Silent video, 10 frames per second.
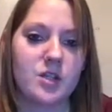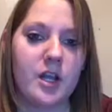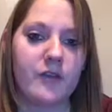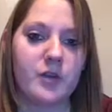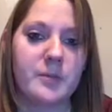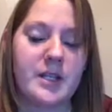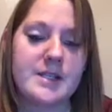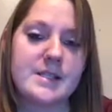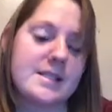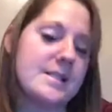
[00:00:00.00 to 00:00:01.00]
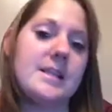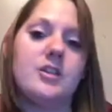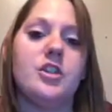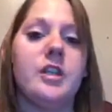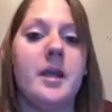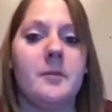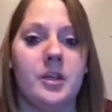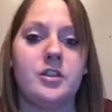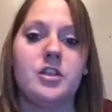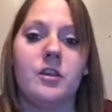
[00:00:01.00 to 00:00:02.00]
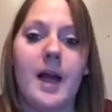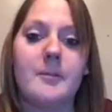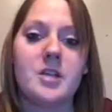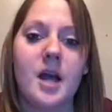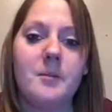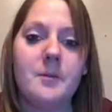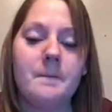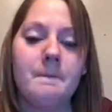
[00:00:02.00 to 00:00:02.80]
or cover because it's essentially a miniature laptop.